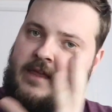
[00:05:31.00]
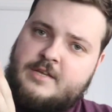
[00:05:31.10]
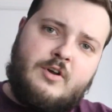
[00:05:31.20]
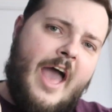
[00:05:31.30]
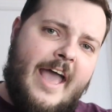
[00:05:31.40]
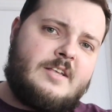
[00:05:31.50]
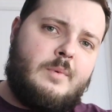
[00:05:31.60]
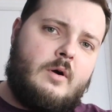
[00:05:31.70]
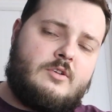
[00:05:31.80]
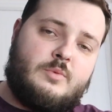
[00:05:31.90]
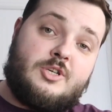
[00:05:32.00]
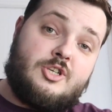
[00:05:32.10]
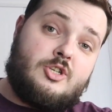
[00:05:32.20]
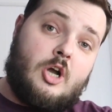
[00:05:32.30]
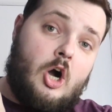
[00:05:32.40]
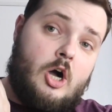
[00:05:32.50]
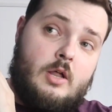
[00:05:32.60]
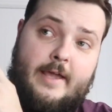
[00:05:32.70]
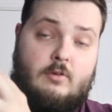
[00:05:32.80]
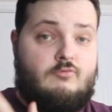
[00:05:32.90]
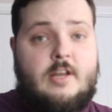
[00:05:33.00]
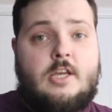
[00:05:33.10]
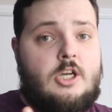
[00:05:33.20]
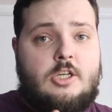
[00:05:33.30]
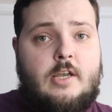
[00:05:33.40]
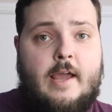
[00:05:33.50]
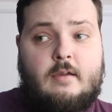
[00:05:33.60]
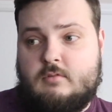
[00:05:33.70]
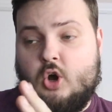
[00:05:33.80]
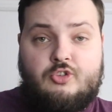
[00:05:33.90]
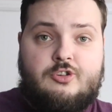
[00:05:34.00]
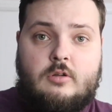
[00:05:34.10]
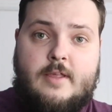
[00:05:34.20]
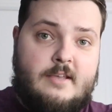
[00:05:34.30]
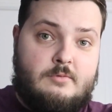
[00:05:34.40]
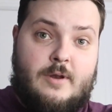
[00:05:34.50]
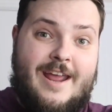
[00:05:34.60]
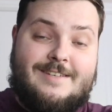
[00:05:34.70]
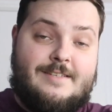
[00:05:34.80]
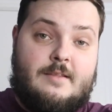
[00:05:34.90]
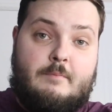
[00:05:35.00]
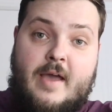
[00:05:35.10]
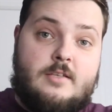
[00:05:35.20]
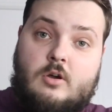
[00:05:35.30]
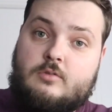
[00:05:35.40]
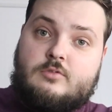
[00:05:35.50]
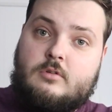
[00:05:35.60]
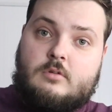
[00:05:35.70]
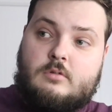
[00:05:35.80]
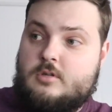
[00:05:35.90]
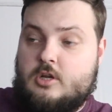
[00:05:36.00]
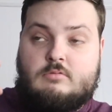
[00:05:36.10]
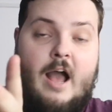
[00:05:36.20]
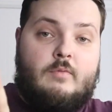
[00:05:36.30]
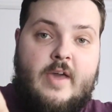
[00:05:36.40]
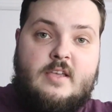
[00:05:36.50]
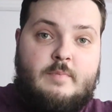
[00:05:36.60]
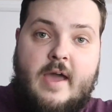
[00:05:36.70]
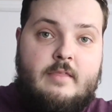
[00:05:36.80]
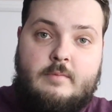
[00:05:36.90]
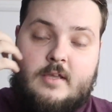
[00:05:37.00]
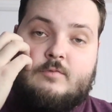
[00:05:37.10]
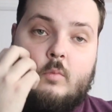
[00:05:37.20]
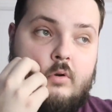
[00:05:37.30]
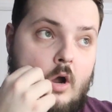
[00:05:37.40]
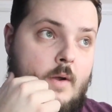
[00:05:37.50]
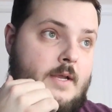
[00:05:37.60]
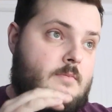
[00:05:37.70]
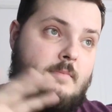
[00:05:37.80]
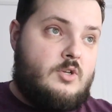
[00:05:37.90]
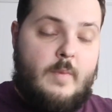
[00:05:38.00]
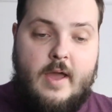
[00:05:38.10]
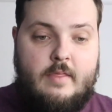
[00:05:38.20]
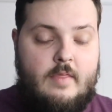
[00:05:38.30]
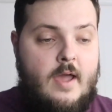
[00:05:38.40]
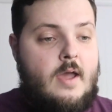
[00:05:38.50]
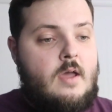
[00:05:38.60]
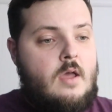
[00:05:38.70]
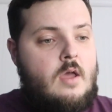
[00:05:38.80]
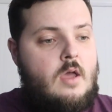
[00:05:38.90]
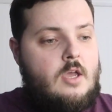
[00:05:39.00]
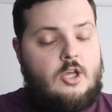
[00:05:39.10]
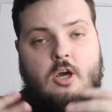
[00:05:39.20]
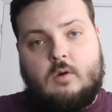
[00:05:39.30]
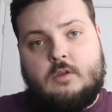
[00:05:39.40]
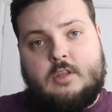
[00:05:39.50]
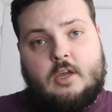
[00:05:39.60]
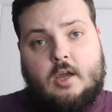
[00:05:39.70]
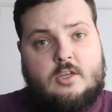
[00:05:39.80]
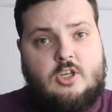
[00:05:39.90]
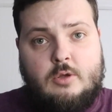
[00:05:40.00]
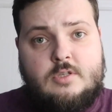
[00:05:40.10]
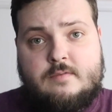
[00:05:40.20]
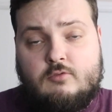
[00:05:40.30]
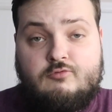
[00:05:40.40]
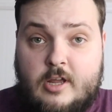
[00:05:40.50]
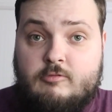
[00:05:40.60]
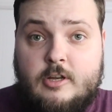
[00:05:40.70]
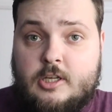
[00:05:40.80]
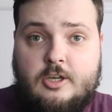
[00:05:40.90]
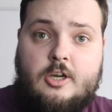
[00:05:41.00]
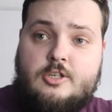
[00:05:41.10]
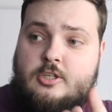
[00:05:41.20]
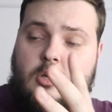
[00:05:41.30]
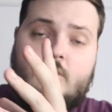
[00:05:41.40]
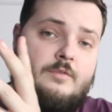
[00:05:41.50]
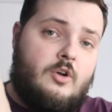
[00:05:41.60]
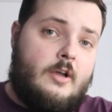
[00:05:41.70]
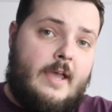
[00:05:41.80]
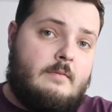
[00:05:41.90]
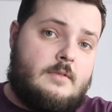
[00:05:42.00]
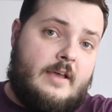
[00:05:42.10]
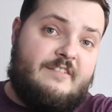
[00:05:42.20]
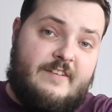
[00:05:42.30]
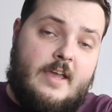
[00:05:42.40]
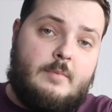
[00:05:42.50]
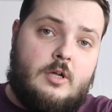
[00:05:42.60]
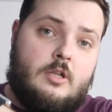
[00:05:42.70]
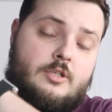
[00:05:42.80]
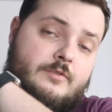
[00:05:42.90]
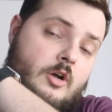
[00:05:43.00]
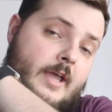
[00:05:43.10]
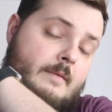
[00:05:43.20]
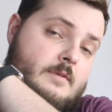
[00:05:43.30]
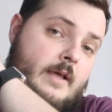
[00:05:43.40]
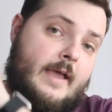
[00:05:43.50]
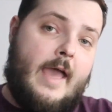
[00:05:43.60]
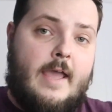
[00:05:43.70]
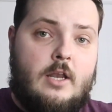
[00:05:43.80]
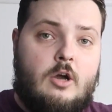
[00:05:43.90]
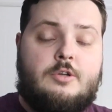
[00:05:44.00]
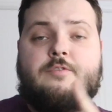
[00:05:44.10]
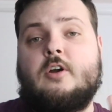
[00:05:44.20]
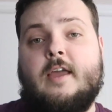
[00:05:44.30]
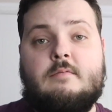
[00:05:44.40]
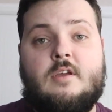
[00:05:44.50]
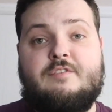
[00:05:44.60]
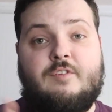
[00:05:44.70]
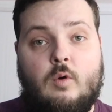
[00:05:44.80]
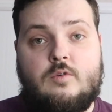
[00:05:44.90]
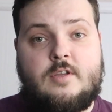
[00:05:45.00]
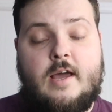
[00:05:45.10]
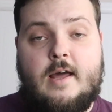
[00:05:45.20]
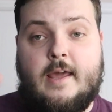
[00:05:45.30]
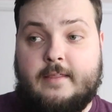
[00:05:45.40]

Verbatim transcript: But then you've got Xbox, which has got like a really good like console. The Xbox One X is the best console, you know, out there. It's better than the PS4 Pro. It is much better than that. You know, the exclusives are really, really good. You know, you've got games like Fable, you've got games like Halo, you've got games like Forza.